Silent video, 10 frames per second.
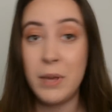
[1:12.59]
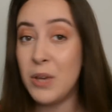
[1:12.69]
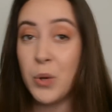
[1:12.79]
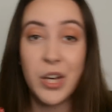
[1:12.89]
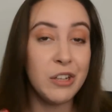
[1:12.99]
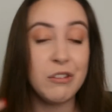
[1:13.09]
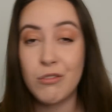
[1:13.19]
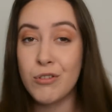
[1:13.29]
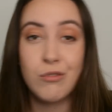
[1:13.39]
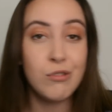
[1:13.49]
me working
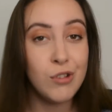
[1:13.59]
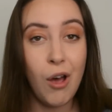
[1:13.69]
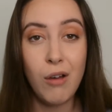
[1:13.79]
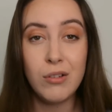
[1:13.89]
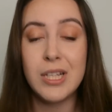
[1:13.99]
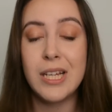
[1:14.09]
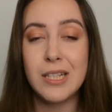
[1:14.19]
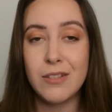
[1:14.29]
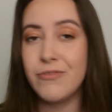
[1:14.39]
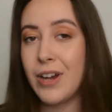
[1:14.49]
through songs.
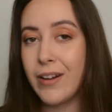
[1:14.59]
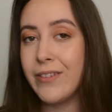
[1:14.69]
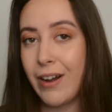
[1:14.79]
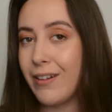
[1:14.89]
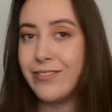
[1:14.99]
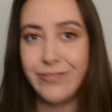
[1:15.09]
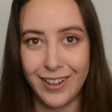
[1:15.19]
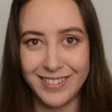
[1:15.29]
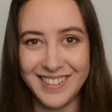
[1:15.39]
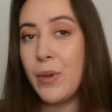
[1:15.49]
It's very, very fun.